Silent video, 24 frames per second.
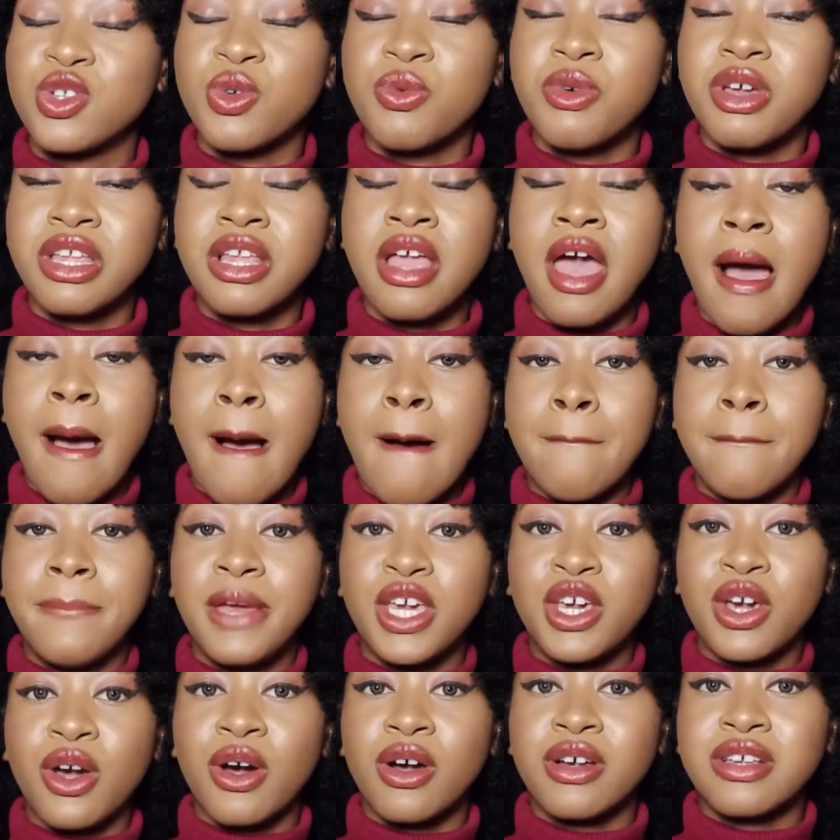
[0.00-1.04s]
to it
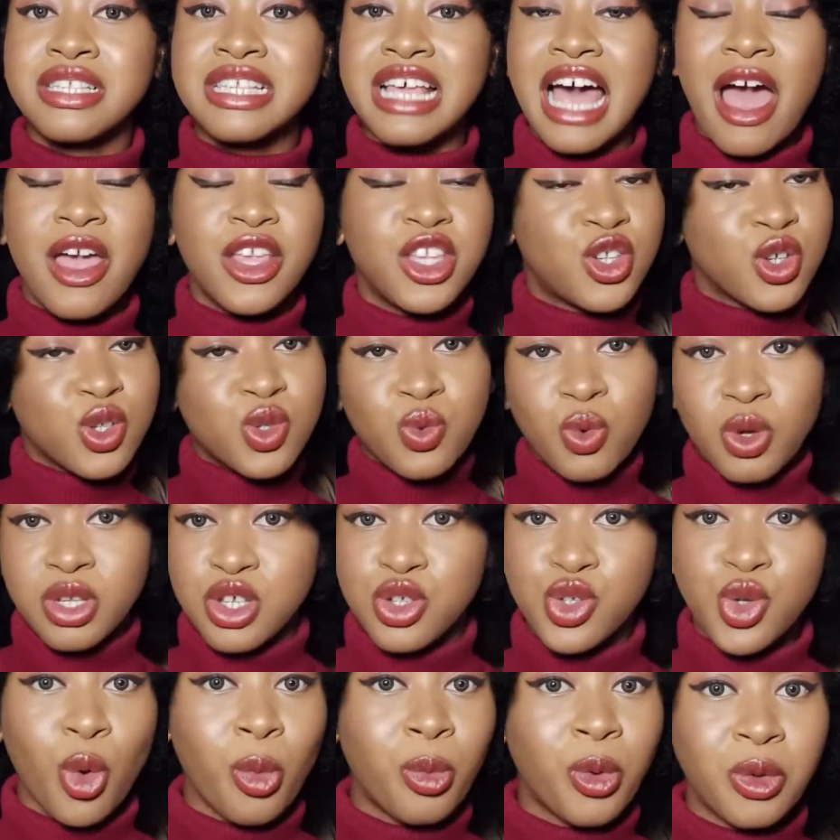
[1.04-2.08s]
because I just
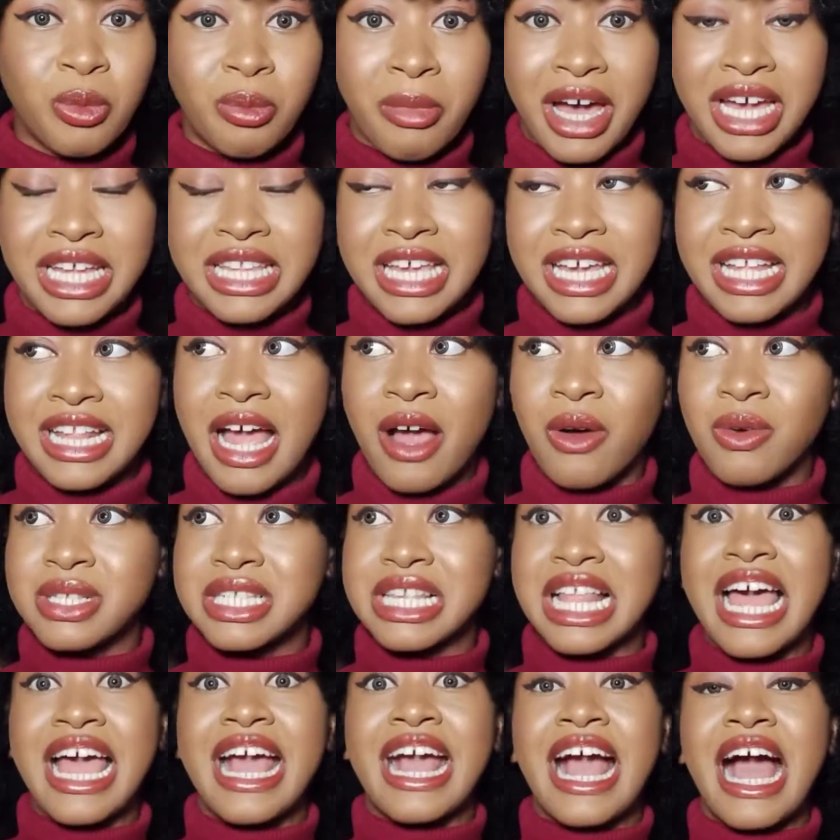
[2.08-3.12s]
wasn't open-minded. I
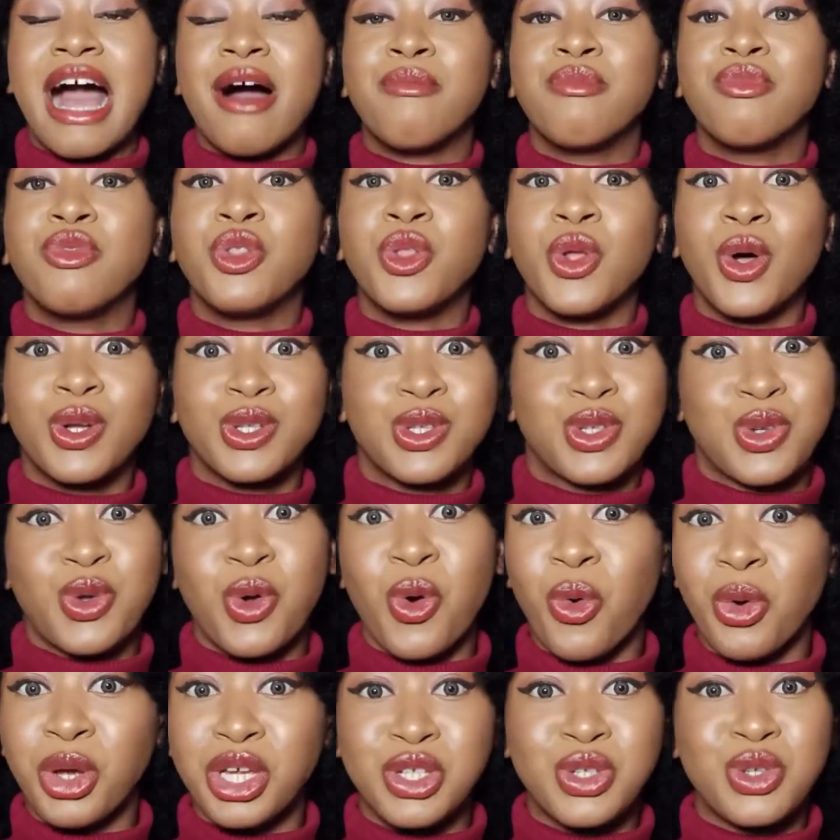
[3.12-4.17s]
was like, I'm not
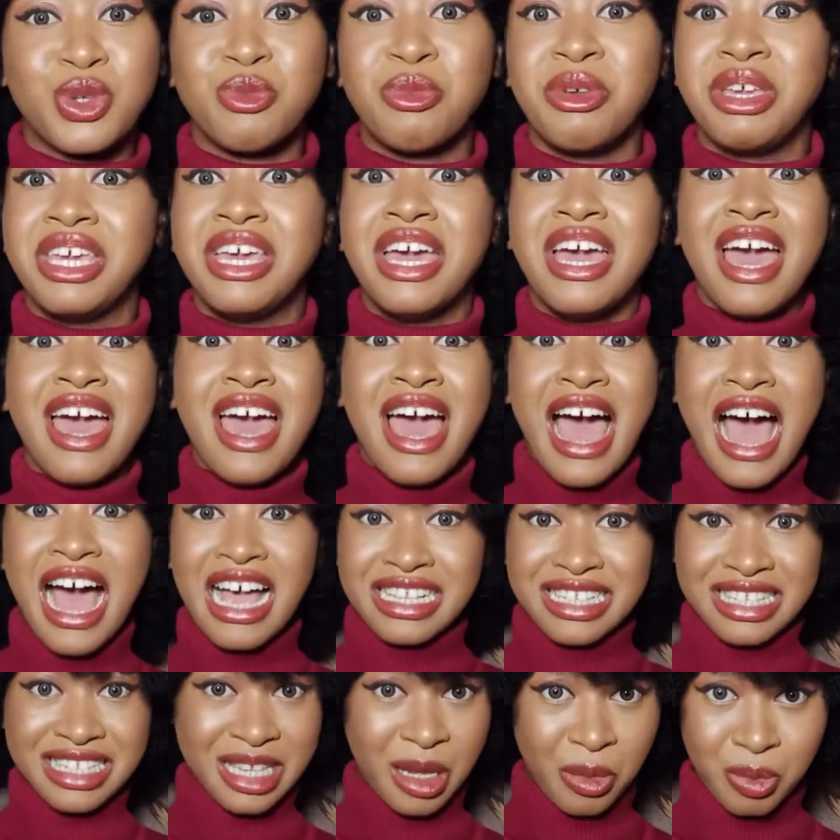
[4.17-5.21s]
going to be
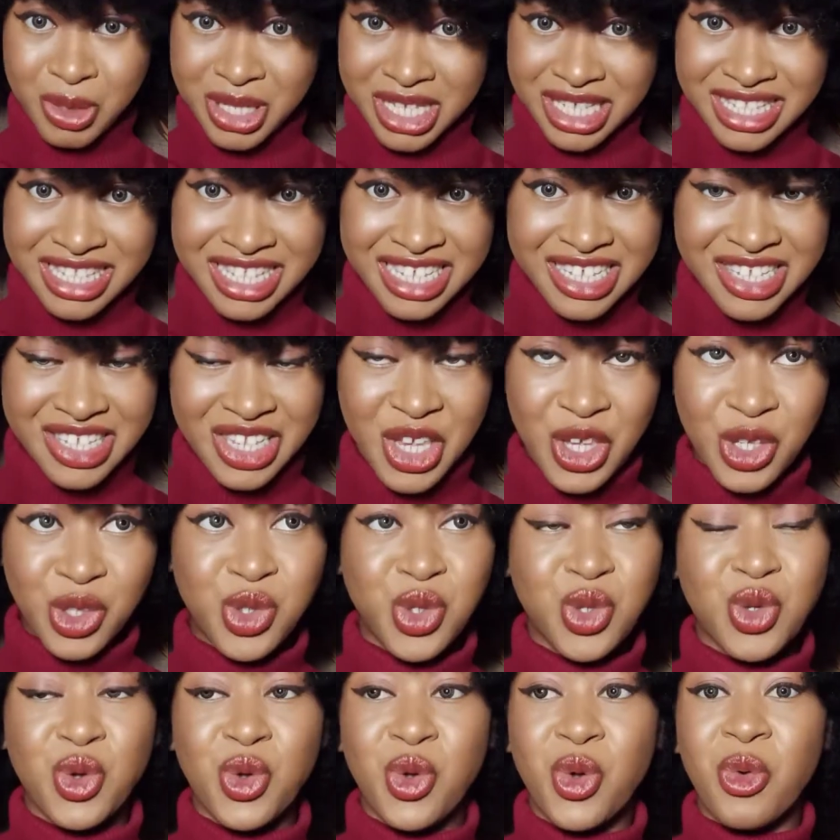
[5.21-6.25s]
accepting this
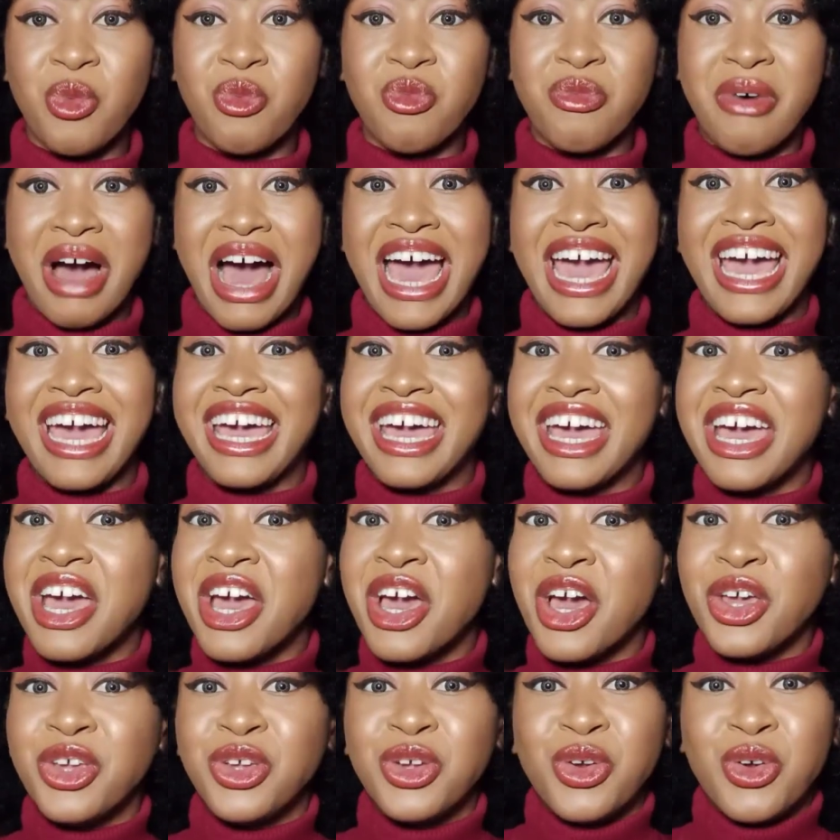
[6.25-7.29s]
into my
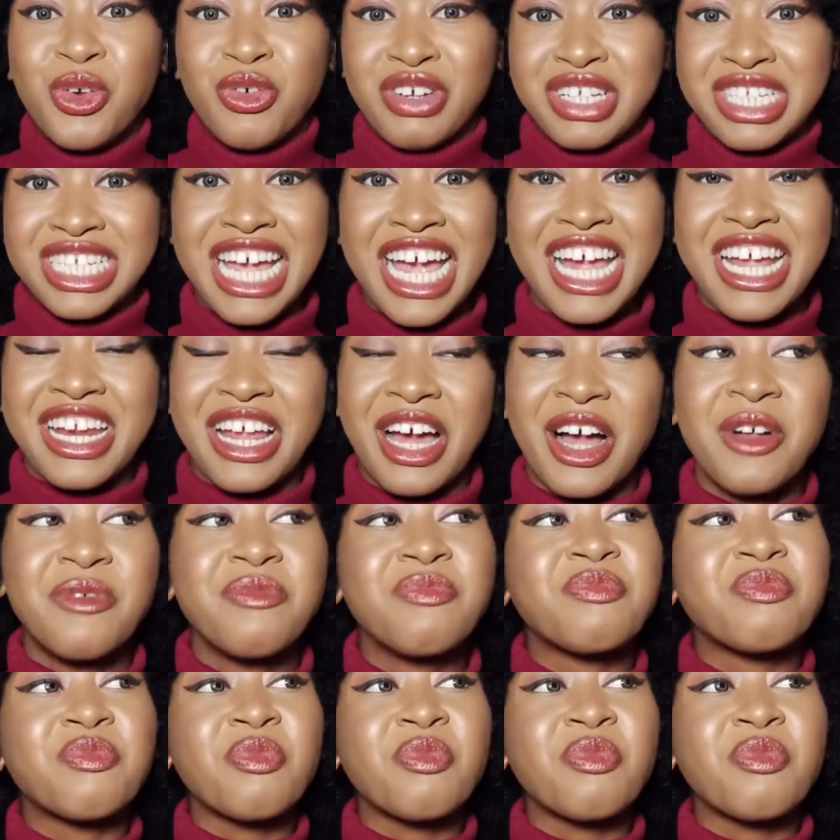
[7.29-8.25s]
vagina.